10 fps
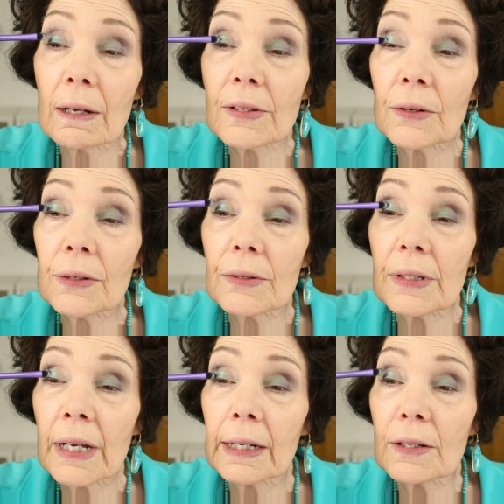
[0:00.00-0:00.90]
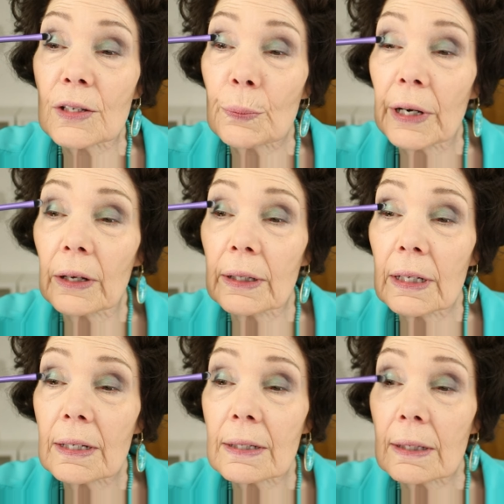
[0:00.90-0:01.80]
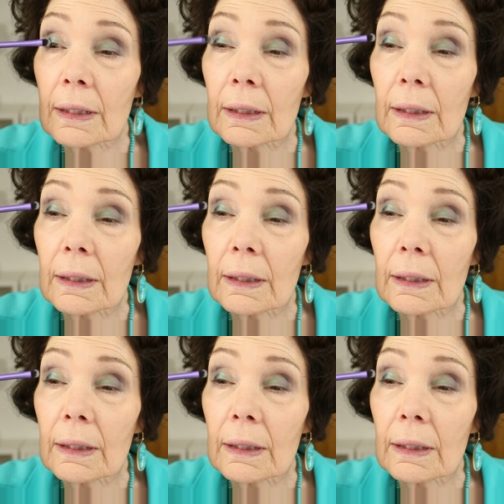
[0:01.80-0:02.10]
Also use setting spray on this.